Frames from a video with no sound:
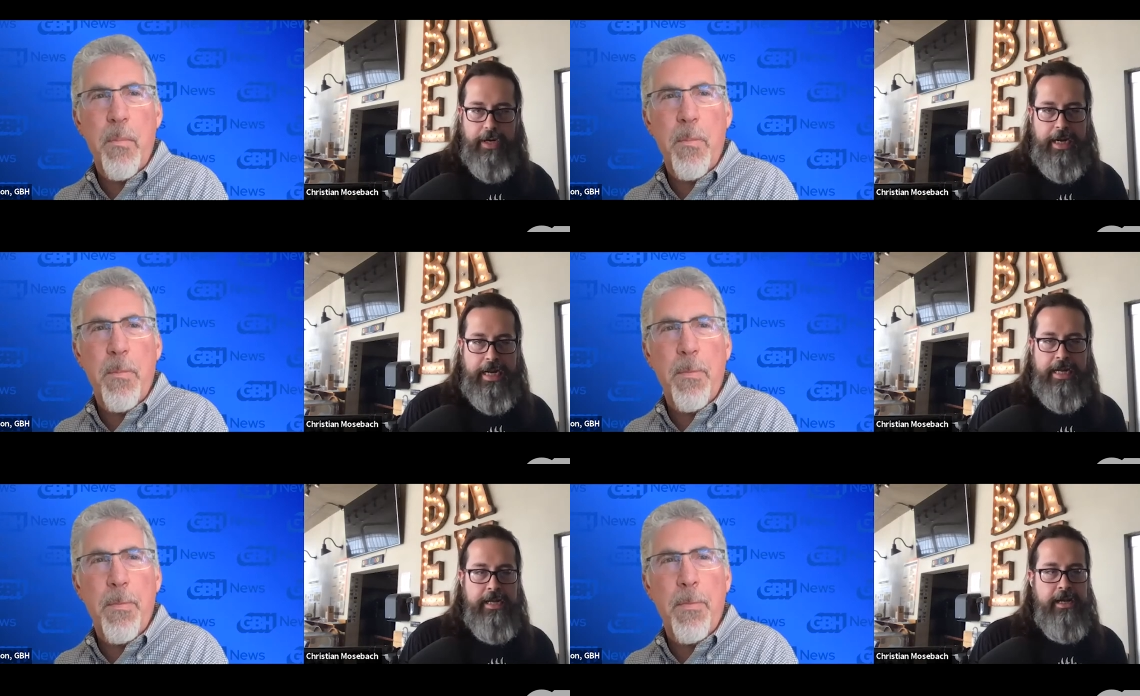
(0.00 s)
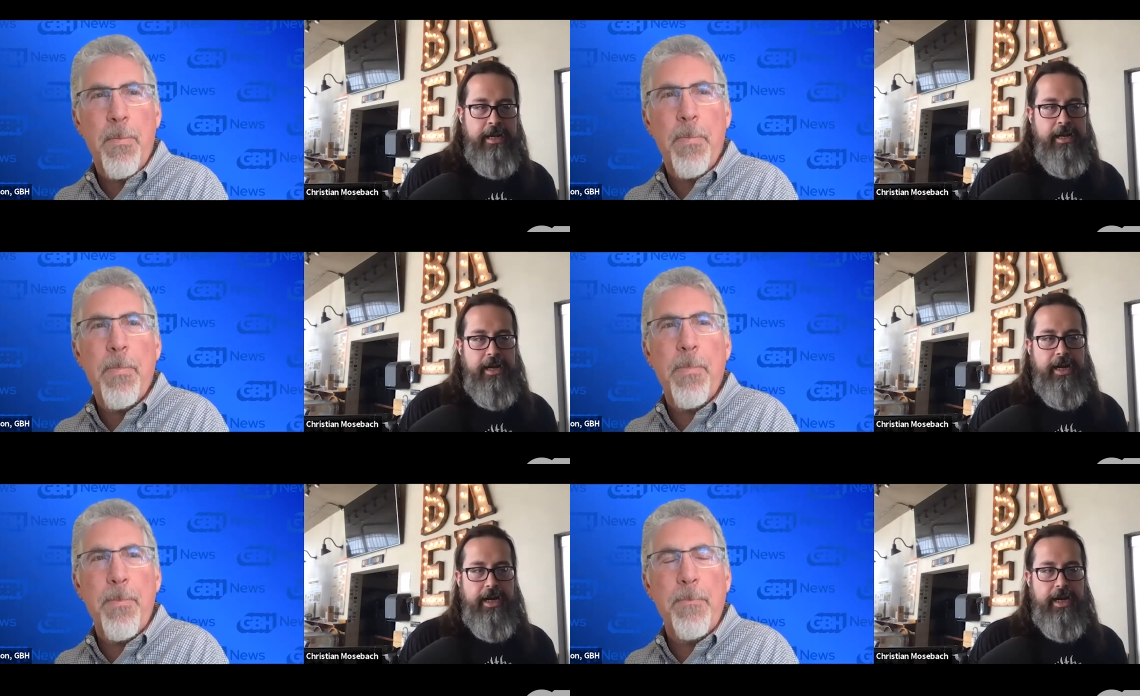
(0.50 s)
Speaker 1: to a
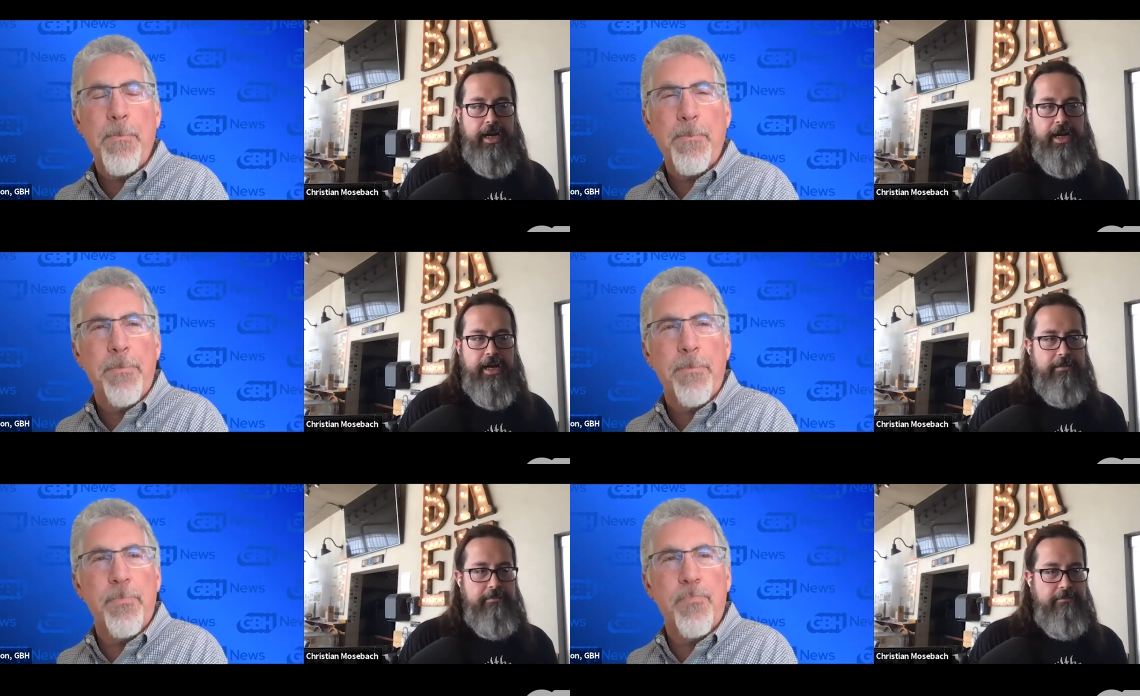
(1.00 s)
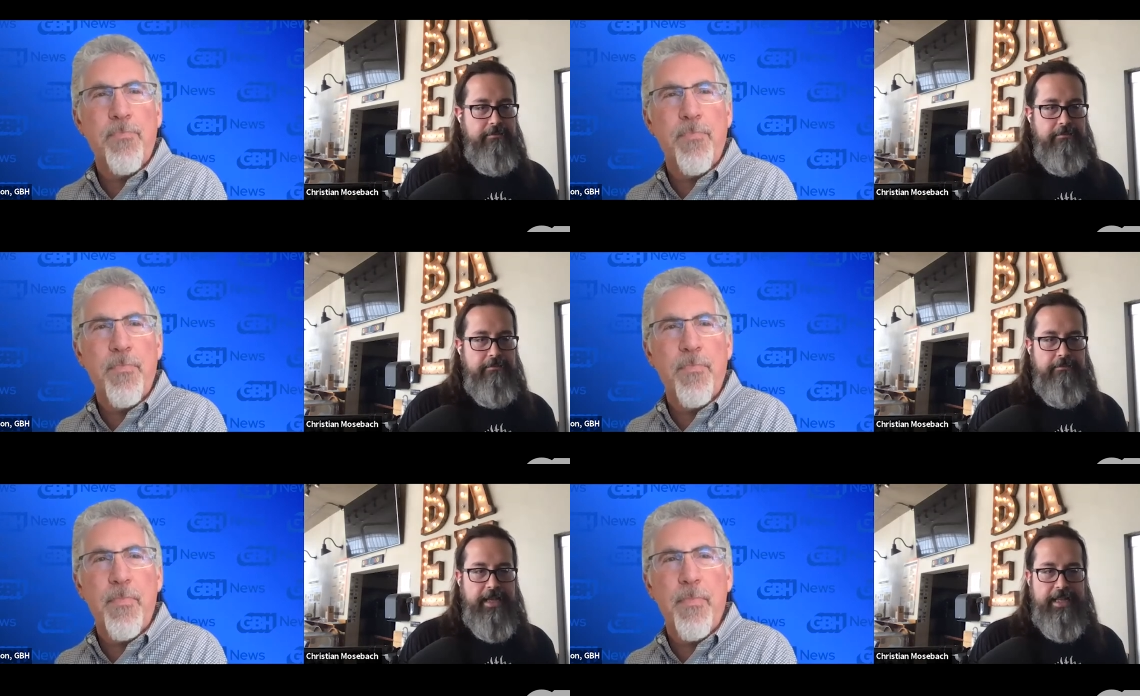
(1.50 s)
brewery.
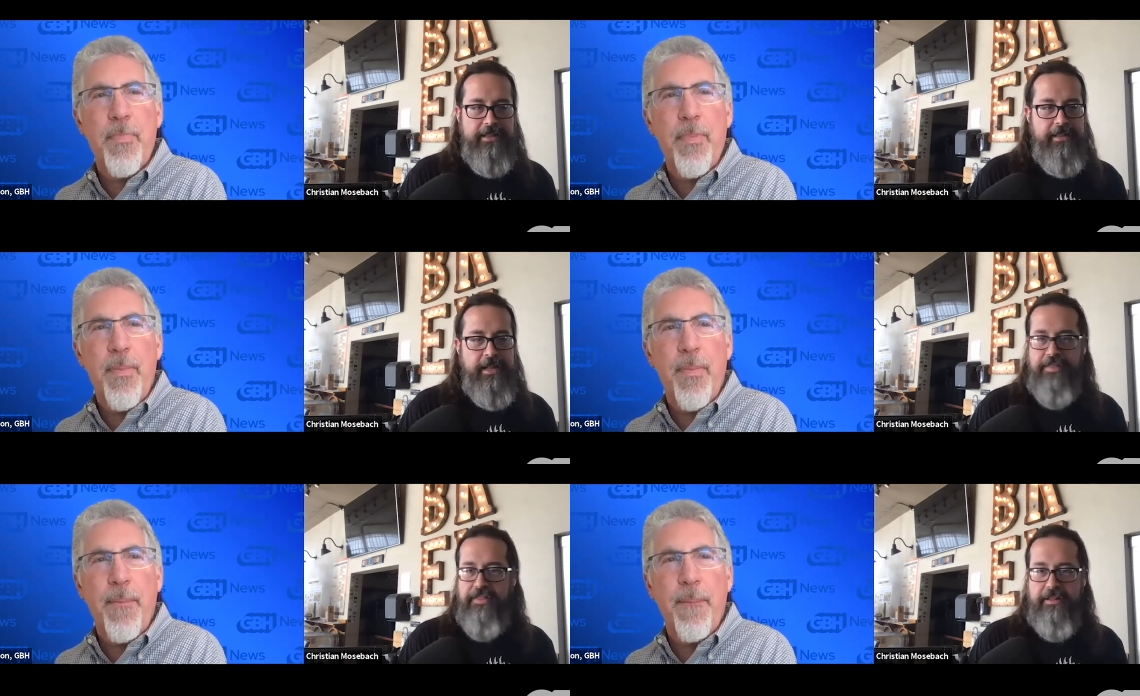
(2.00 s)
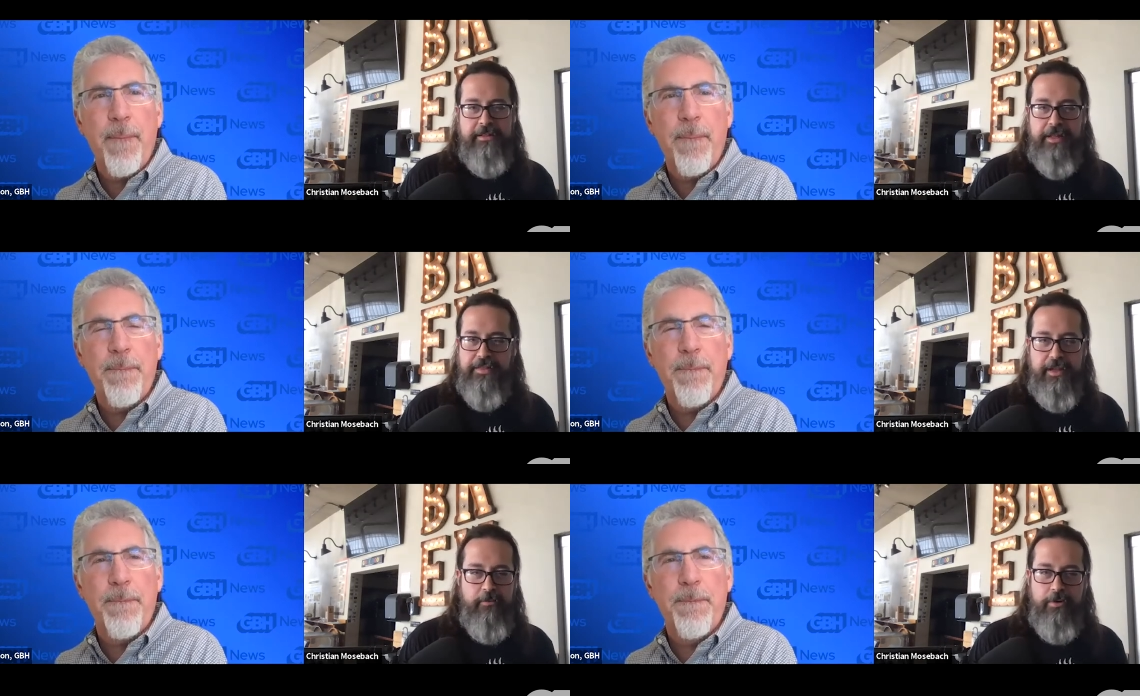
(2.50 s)
Uh,
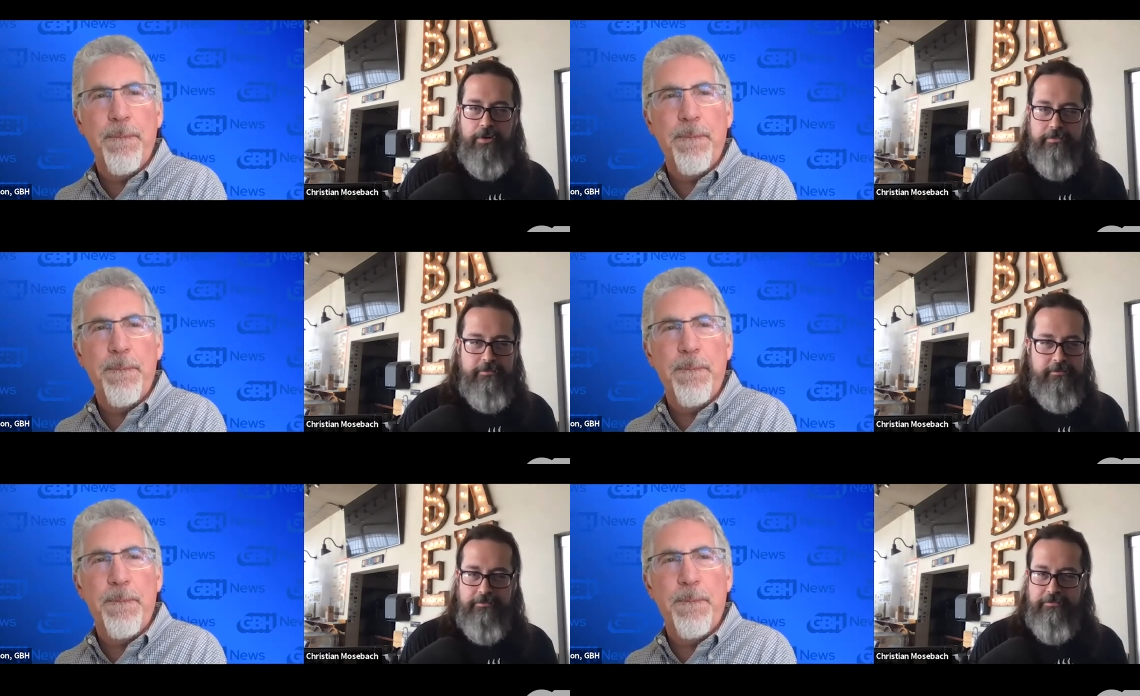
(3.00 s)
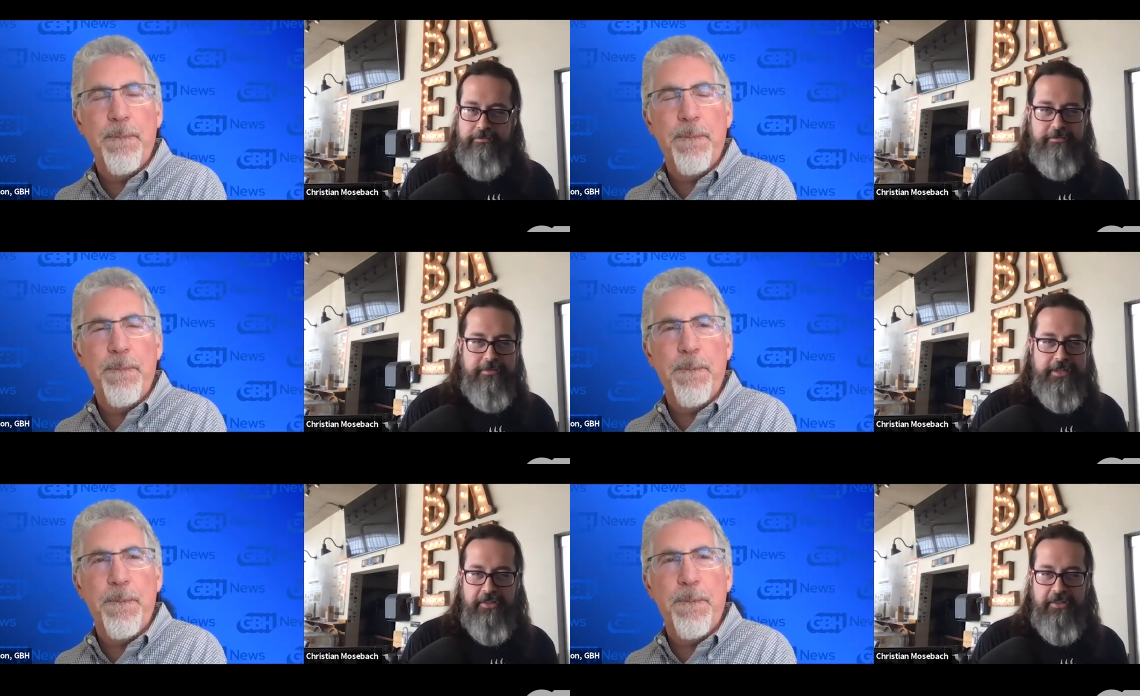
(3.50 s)
nothing, nothing will,